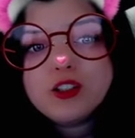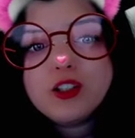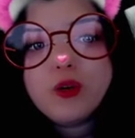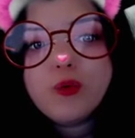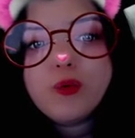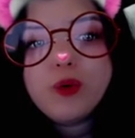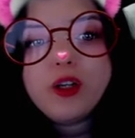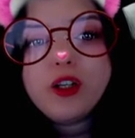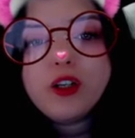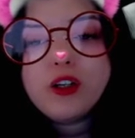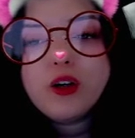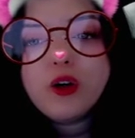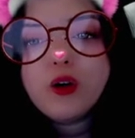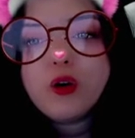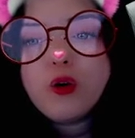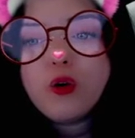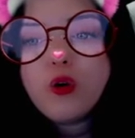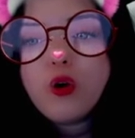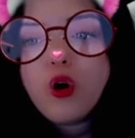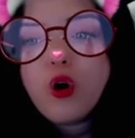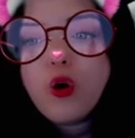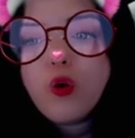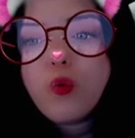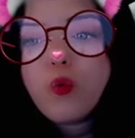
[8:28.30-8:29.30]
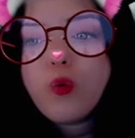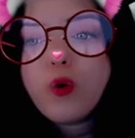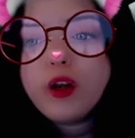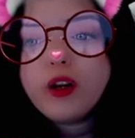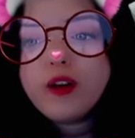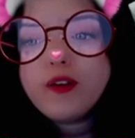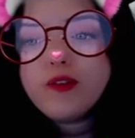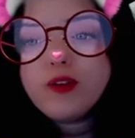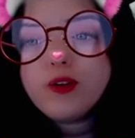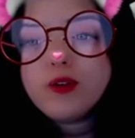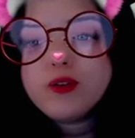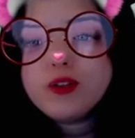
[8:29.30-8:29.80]
So we know
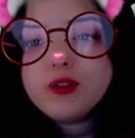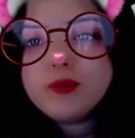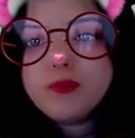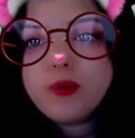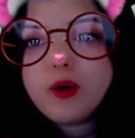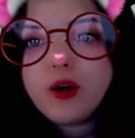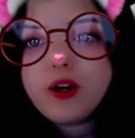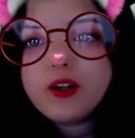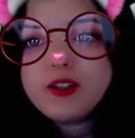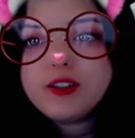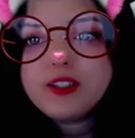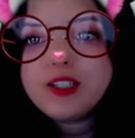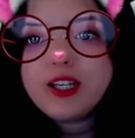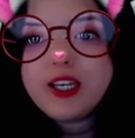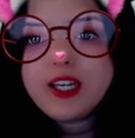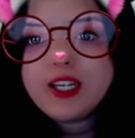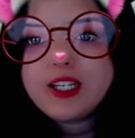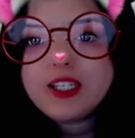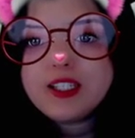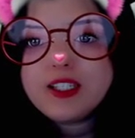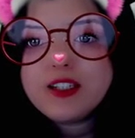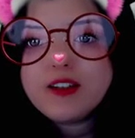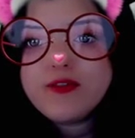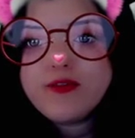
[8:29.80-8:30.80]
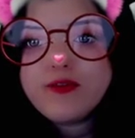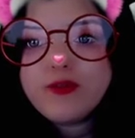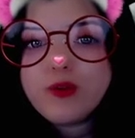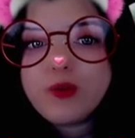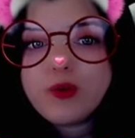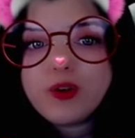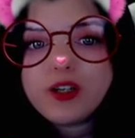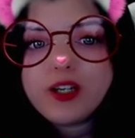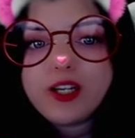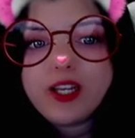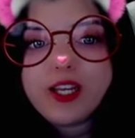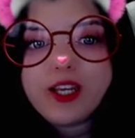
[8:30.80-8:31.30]
one of those parts is
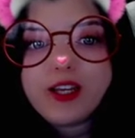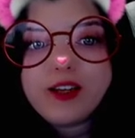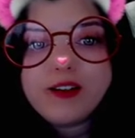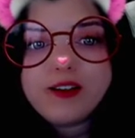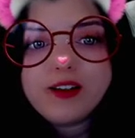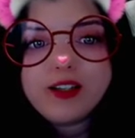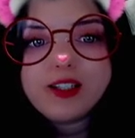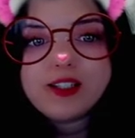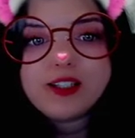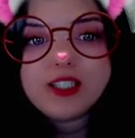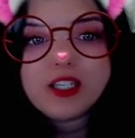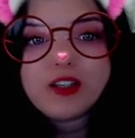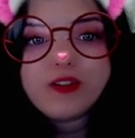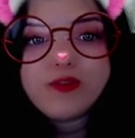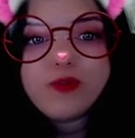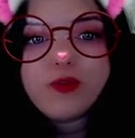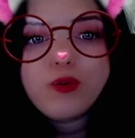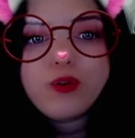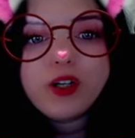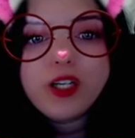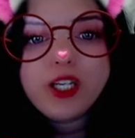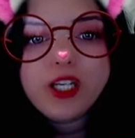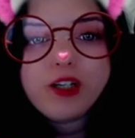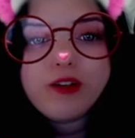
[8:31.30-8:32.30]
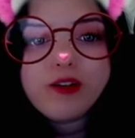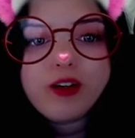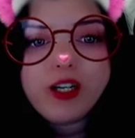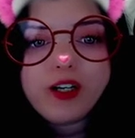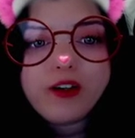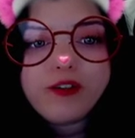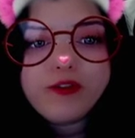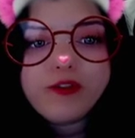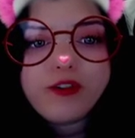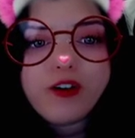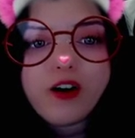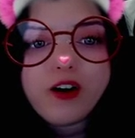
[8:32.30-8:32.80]
40. It says 40
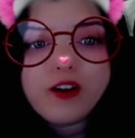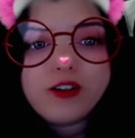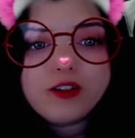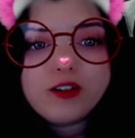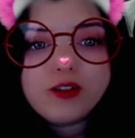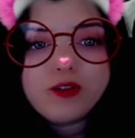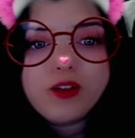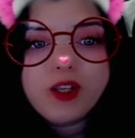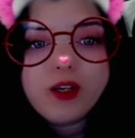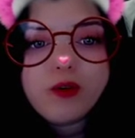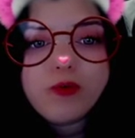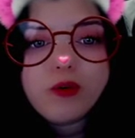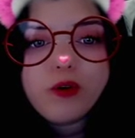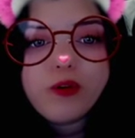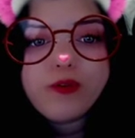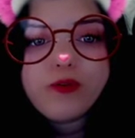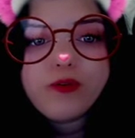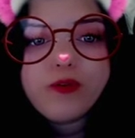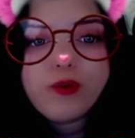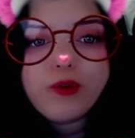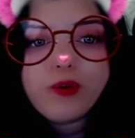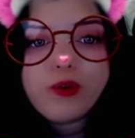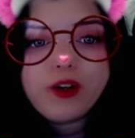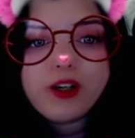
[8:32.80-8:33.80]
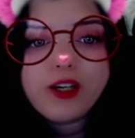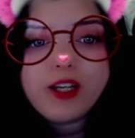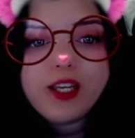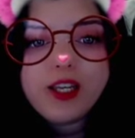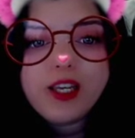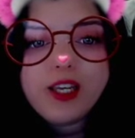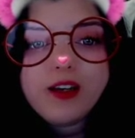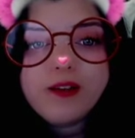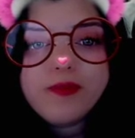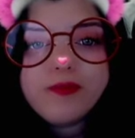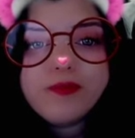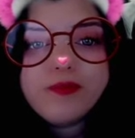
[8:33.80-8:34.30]
green frogs. So they wrote
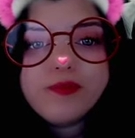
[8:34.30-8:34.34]
40.